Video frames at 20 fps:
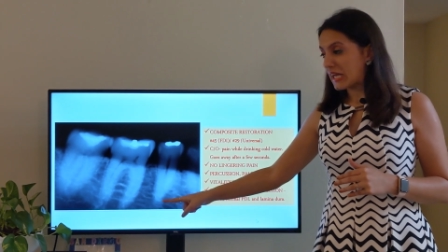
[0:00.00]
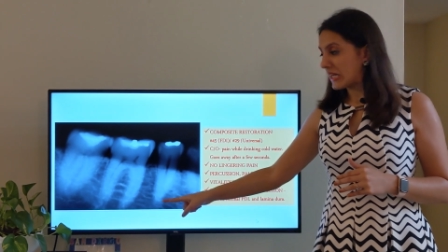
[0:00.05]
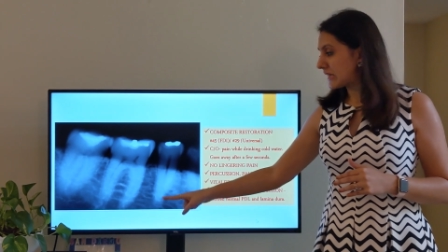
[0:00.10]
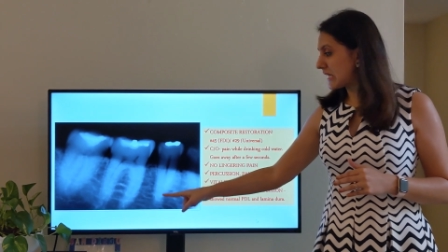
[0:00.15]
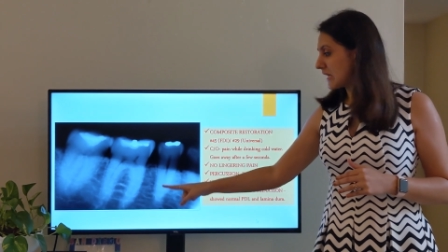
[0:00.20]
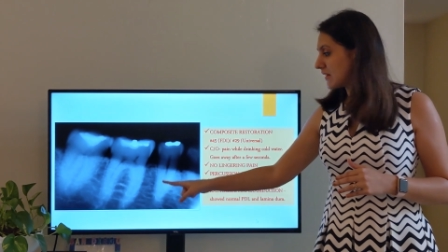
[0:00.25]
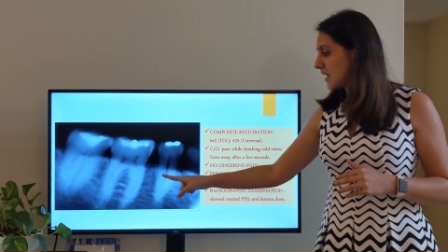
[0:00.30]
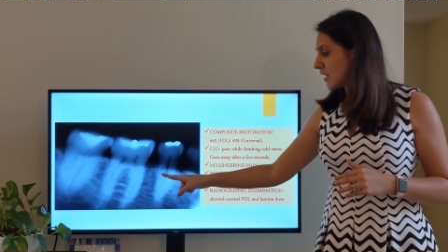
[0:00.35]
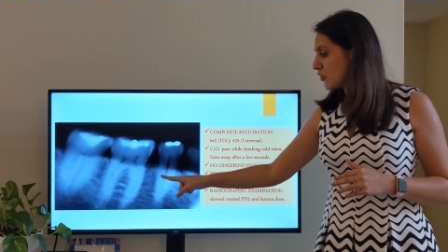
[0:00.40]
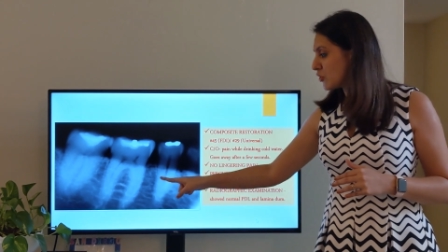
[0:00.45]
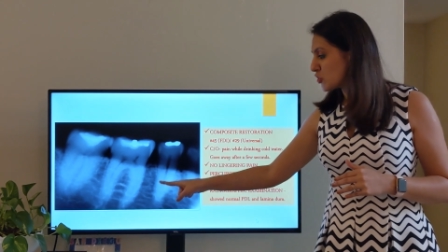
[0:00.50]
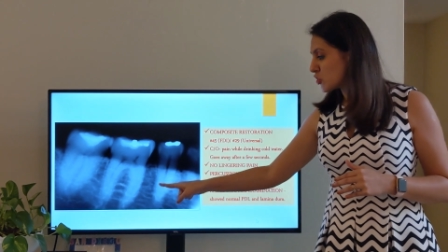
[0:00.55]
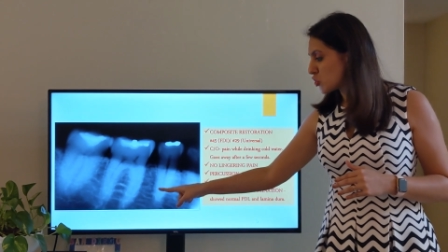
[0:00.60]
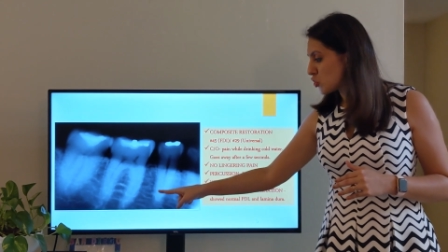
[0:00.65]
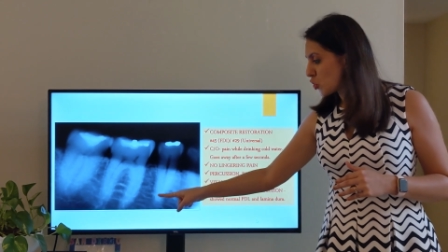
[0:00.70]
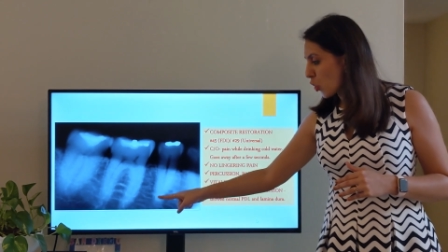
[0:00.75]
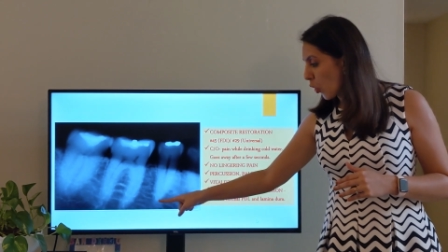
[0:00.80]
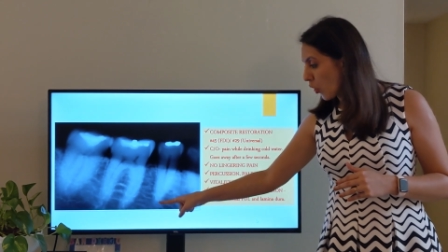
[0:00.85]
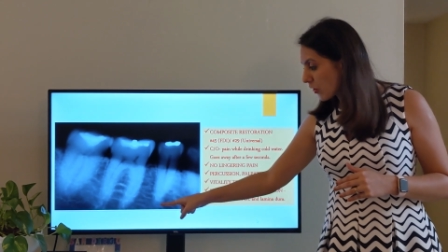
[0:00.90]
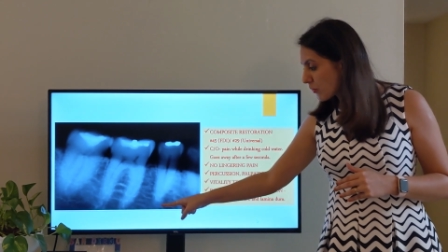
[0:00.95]
that there is
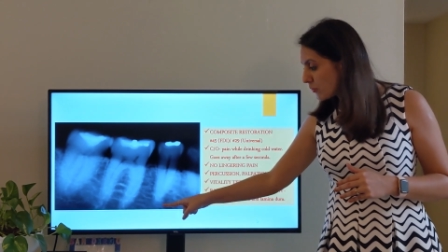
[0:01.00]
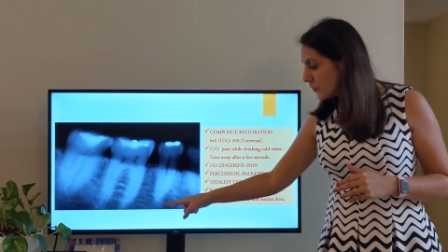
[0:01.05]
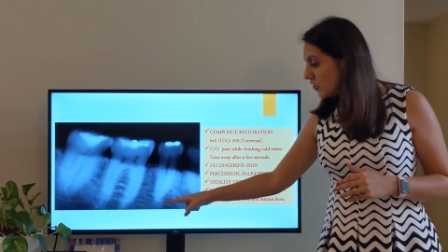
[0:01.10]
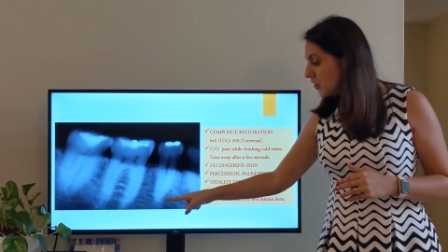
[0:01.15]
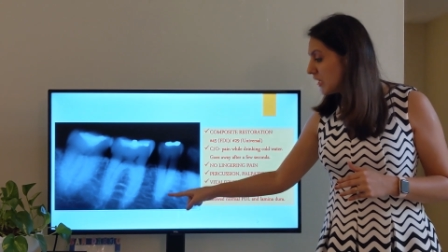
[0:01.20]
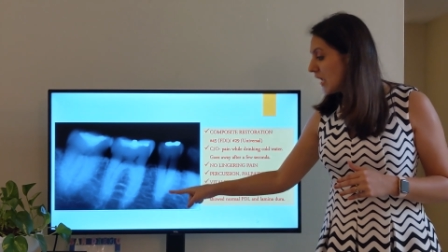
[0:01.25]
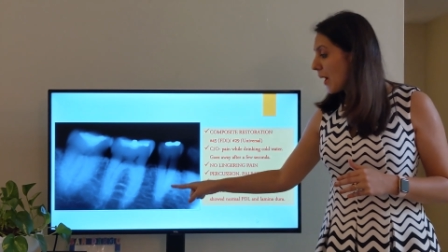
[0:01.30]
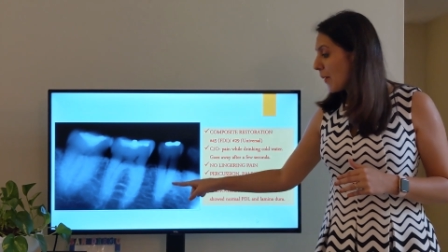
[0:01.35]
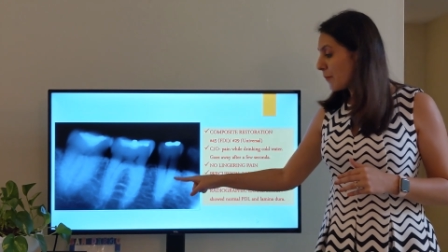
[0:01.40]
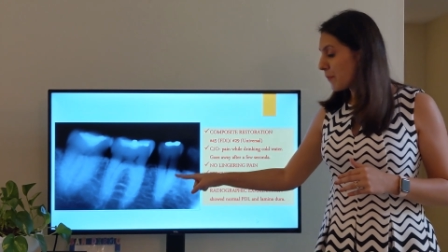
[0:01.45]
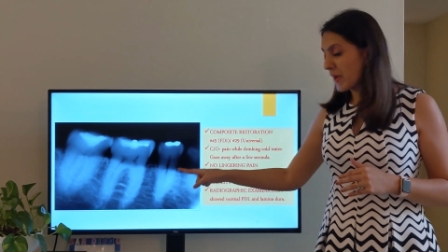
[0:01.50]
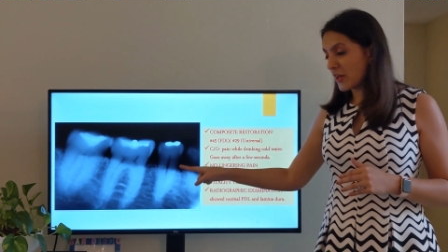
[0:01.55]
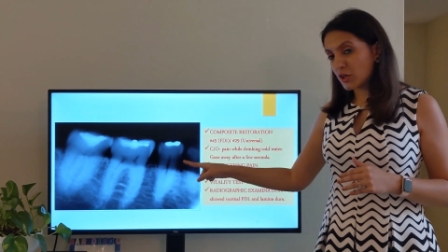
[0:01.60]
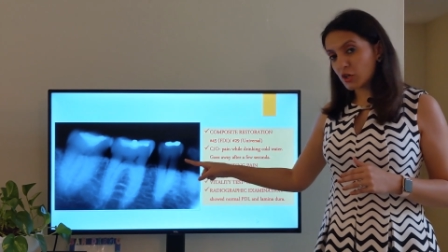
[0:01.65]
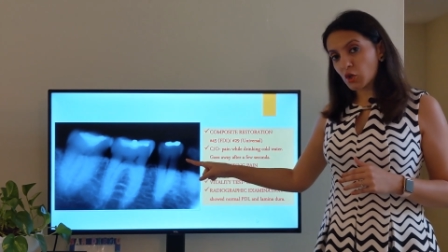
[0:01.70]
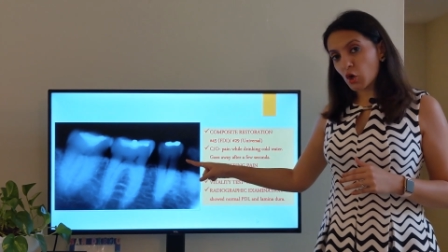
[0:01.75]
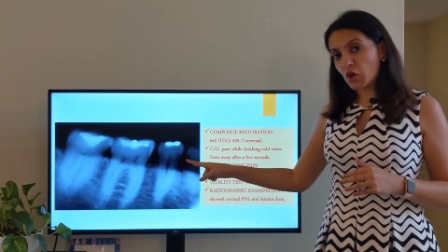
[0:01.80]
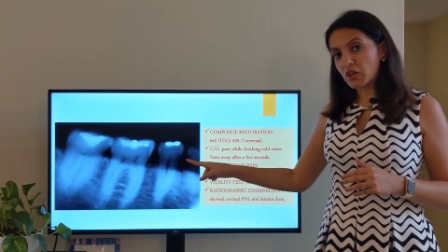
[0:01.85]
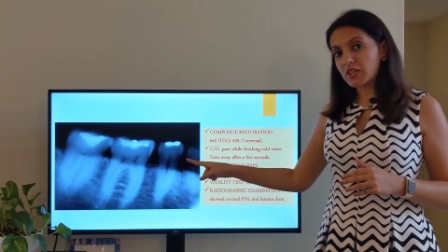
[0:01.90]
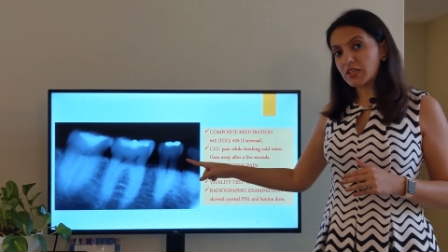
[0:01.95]
normal
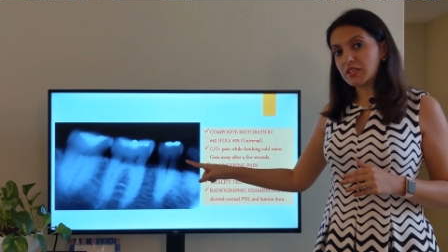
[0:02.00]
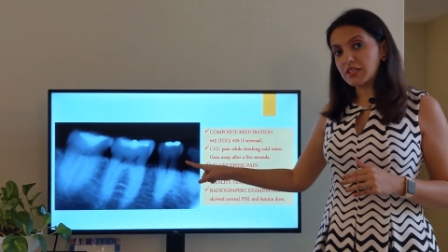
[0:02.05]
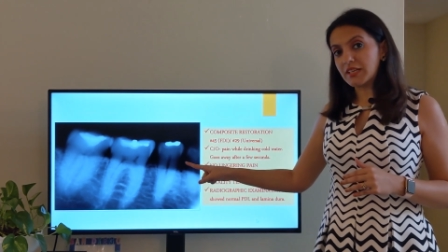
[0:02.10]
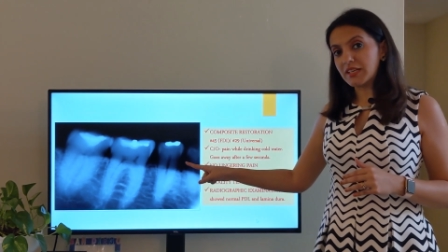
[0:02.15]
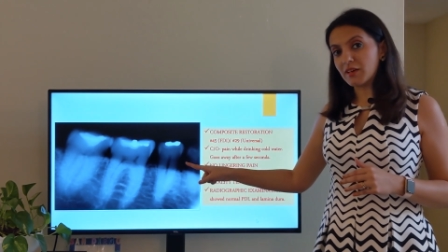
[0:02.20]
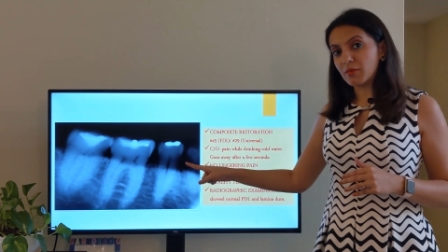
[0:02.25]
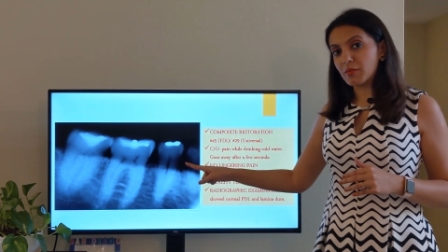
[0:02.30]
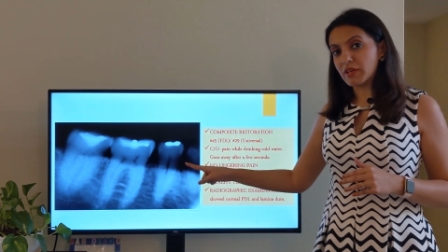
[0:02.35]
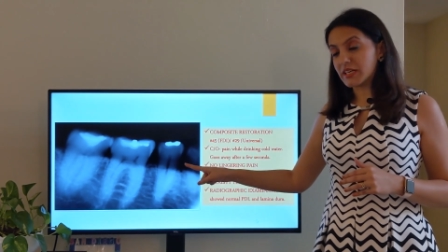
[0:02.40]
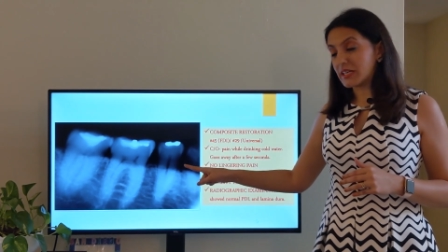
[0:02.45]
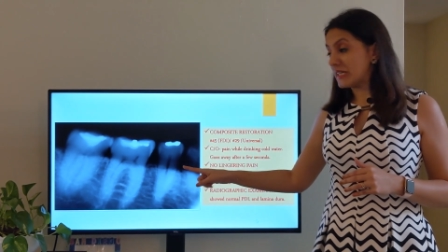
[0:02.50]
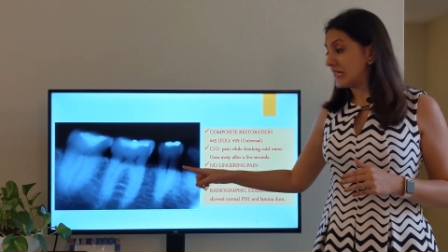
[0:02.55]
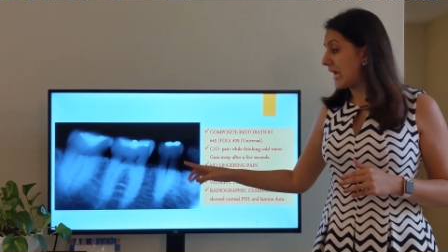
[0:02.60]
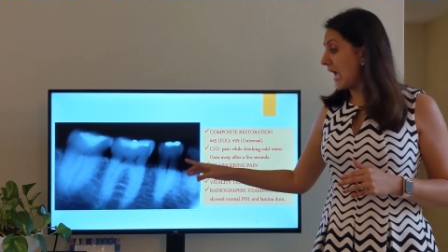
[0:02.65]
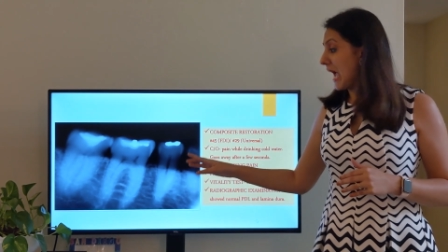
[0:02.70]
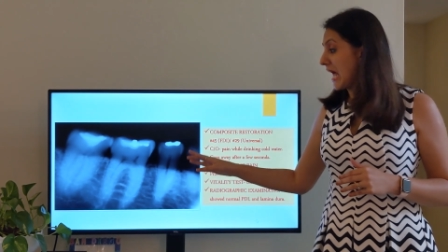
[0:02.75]
periodontal ligament